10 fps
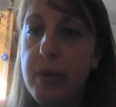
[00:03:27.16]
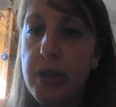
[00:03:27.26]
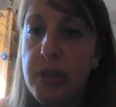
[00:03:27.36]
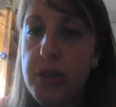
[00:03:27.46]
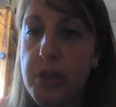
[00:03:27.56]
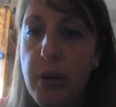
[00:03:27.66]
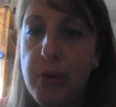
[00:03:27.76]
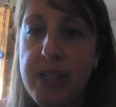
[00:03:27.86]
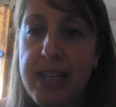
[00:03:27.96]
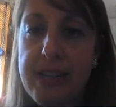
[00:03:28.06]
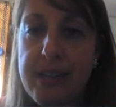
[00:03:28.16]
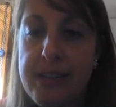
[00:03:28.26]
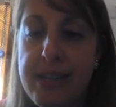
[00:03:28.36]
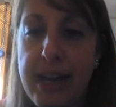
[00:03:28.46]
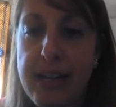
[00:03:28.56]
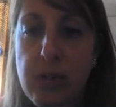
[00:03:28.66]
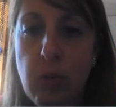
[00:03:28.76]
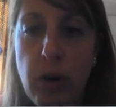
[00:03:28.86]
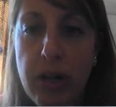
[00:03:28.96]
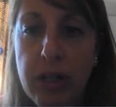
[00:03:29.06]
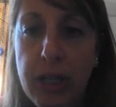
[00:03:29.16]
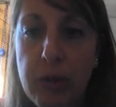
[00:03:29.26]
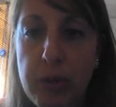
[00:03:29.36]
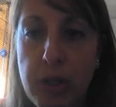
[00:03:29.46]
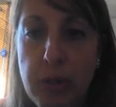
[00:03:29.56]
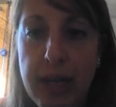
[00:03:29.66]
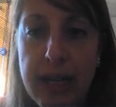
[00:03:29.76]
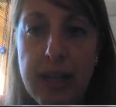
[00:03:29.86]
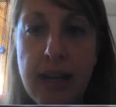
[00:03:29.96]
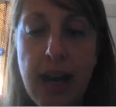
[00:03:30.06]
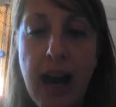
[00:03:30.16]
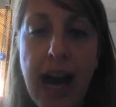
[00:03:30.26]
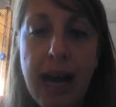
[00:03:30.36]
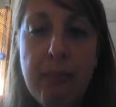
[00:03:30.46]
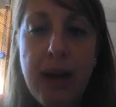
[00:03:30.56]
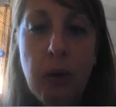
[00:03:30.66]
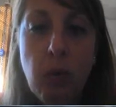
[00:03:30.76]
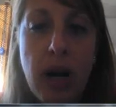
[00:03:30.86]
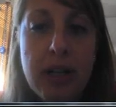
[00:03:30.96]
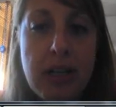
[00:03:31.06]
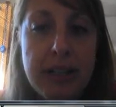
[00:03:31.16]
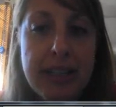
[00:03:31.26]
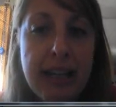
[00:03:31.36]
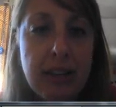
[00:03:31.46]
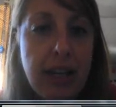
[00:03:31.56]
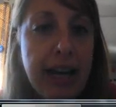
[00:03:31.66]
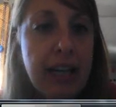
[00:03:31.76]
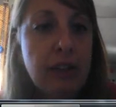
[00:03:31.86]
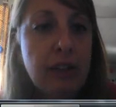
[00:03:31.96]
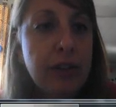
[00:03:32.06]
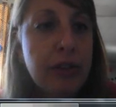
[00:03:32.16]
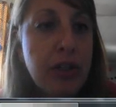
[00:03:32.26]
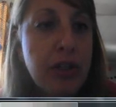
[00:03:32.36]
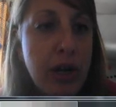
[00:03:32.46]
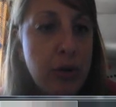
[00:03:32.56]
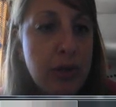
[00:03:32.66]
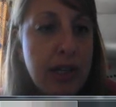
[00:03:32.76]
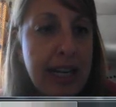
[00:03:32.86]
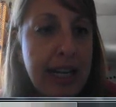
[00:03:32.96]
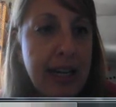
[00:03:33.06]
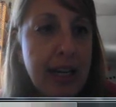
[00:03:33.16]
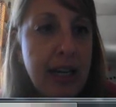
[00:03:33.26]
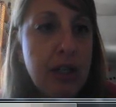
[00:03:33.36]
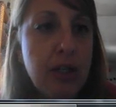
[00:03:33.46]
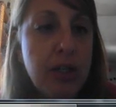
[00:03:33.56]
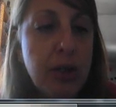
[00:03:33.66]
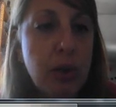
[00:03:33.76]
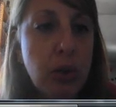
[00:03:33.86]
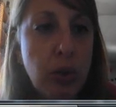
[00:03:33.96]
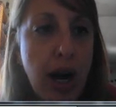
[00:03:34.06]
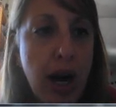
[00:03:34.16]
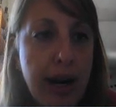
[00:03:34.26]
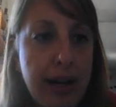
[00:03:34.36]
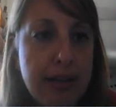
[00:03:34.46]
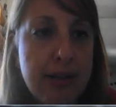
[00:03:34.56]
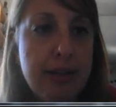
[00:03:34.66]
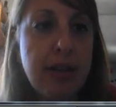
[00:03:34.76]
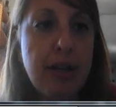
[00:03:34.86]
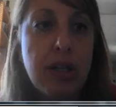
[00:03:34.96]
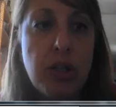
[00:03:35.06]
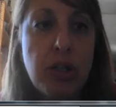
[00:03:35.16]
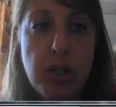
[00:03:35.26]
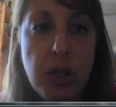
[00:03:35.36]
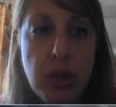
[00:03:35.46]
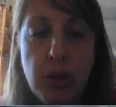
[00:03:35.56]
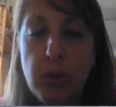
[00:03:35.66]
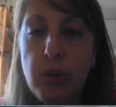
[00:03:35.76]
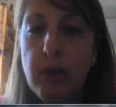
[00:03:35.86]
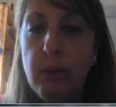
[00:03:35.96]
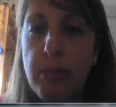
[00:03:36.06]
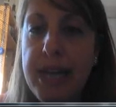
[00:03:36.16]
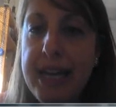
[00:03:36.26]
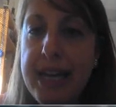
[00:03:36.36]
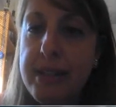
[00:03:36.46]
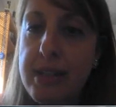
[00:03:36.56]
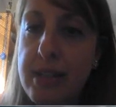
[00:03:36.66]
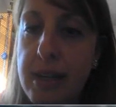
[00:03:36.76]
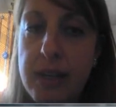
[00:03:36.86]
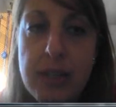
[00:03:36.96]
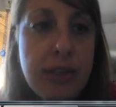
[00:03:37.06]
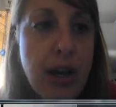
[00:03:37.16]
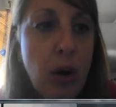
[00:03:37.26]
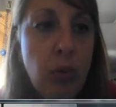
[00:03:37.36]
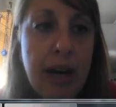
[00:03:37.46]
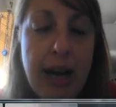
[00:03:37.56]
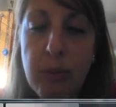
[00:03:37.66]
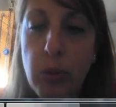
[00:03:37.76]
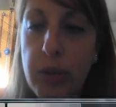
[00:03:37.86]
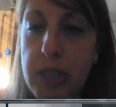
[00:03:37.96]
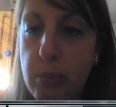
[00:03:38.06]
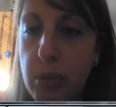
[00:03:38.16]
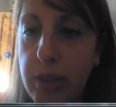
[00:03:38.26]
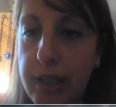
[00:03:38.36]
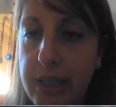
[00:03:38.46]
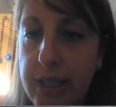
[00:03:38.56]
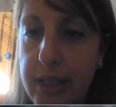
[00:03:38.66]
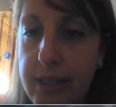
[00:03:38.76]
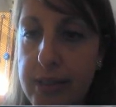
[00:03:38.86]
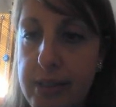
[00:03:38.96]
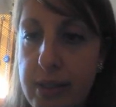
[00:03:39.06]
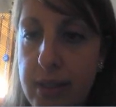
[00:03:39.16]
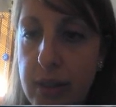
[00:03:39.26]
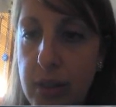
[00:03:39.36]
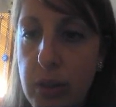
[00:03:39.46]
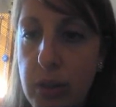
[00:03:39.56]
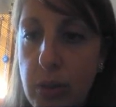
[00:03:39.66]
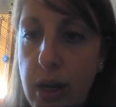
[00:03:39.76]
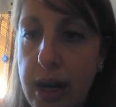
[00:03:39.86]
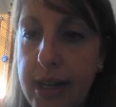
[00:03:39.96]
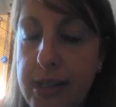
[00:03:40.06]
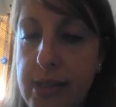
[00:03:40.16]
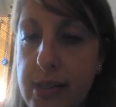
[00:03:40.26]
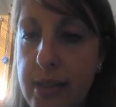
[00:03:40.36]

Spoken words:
Josie says, what are you doing? I might want on that line for Josie to cross to Pete. So what I'm going to put is cross